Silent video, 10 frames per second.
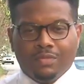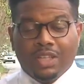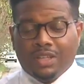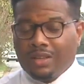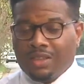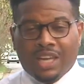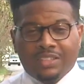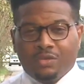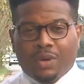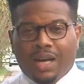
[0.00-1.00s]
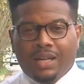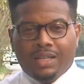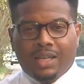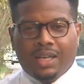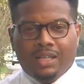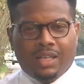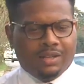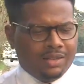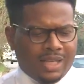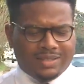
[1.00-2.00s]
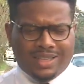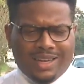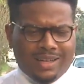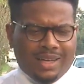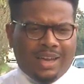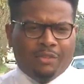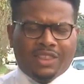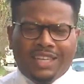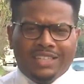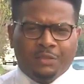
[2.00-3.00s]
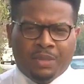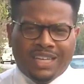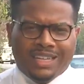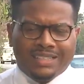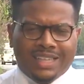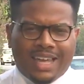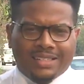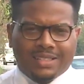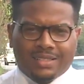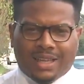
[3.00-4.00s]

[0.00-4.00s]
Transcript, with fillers: That's right, and they say everything is big in Texas.